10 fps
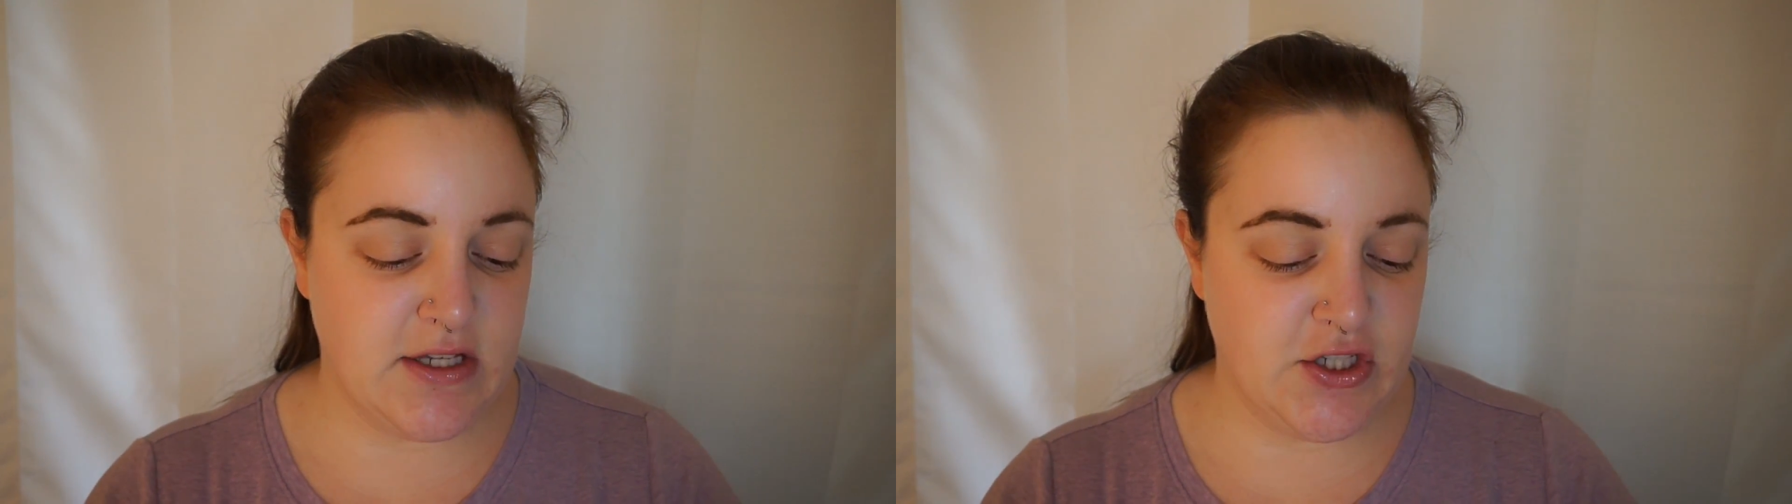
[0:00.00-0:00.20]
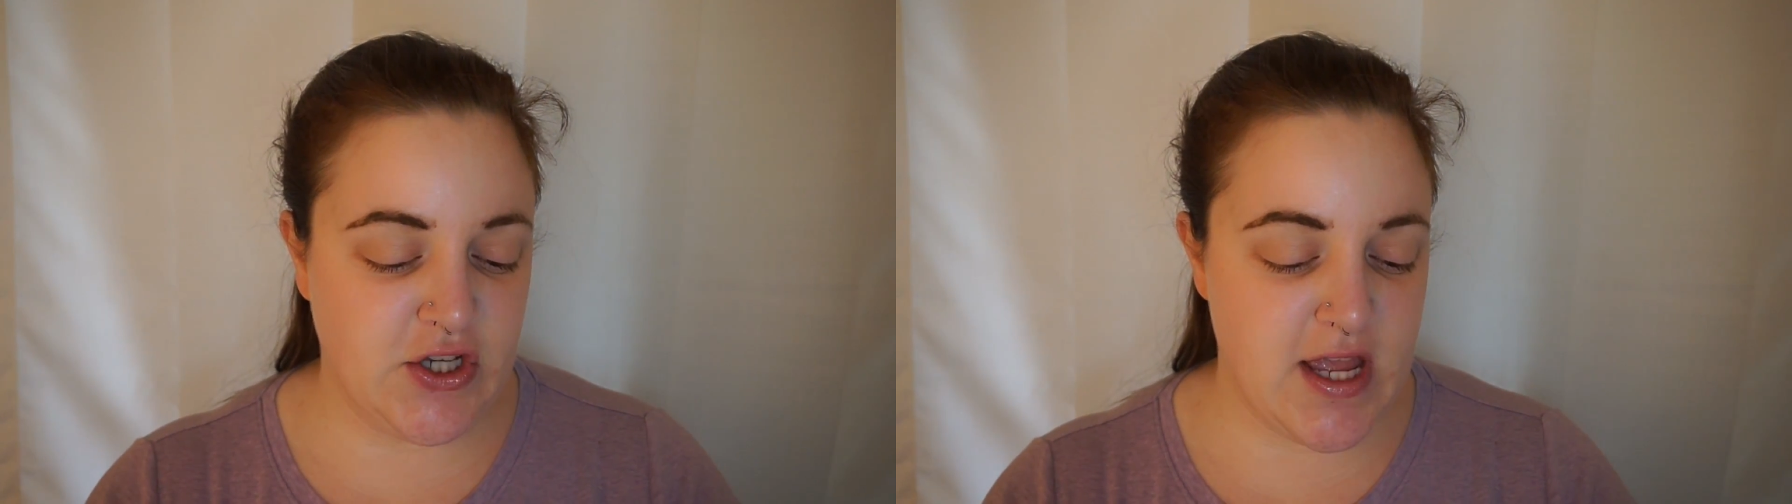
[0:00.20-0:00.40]

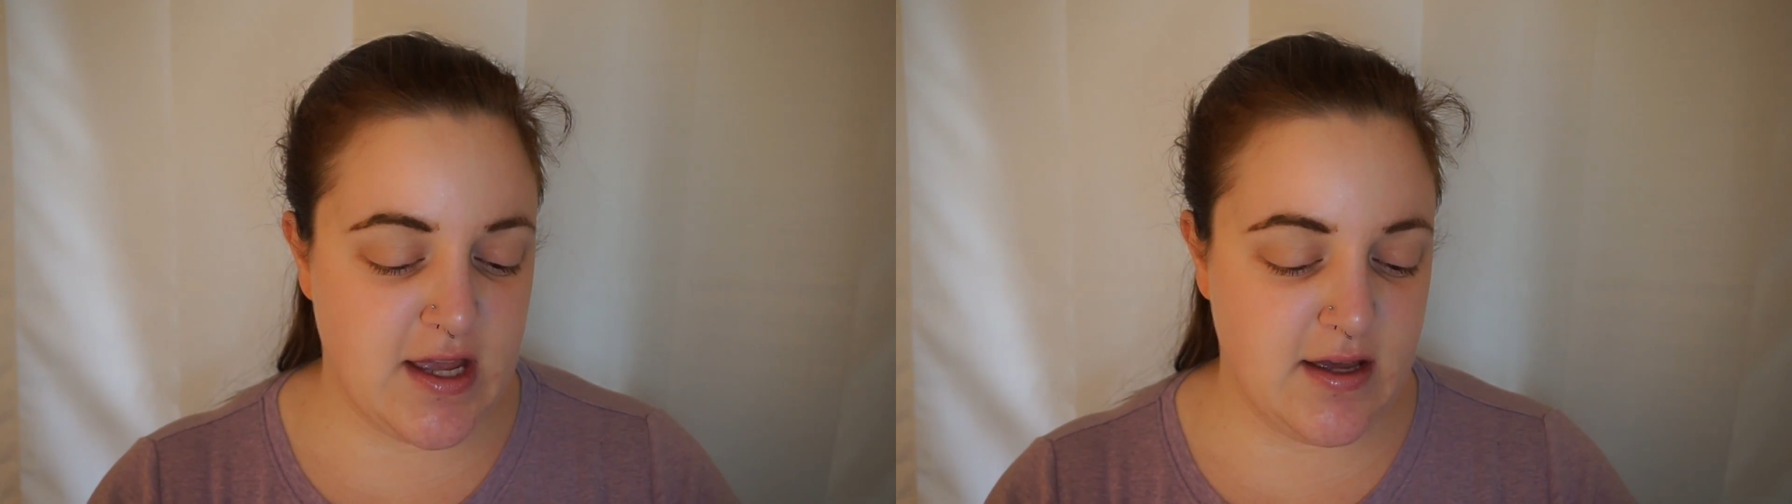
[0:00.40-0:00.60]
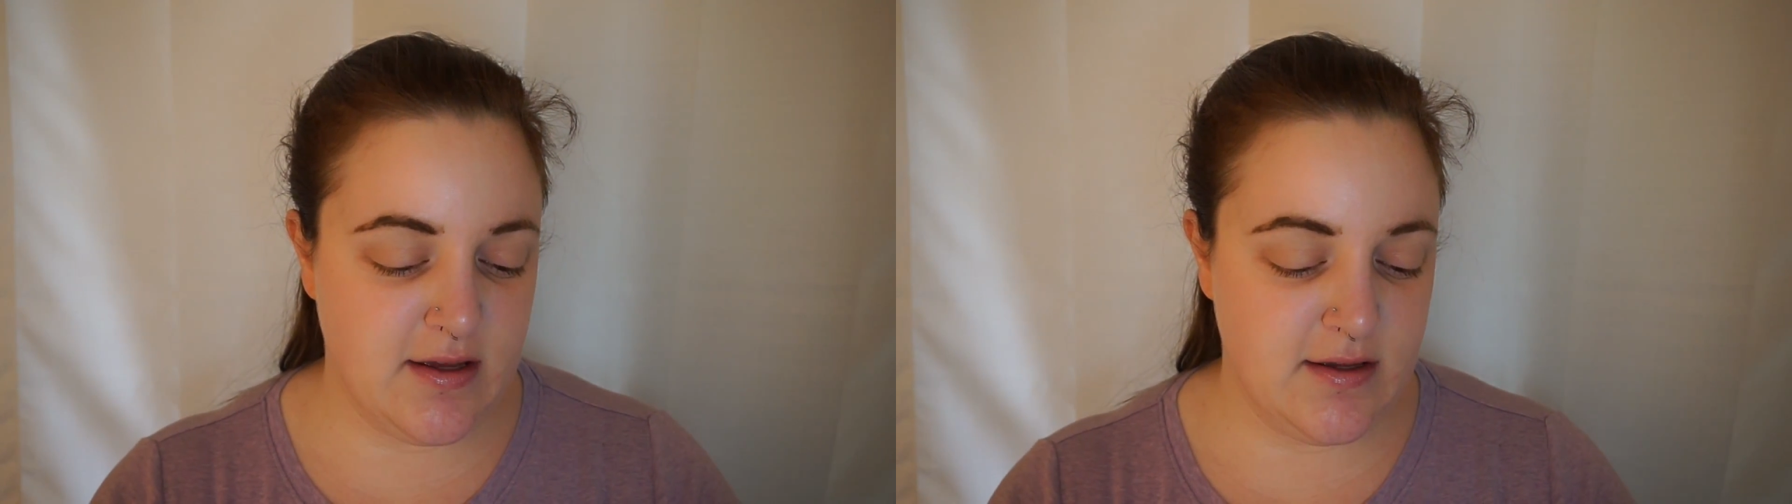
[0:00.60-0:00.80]
and Chic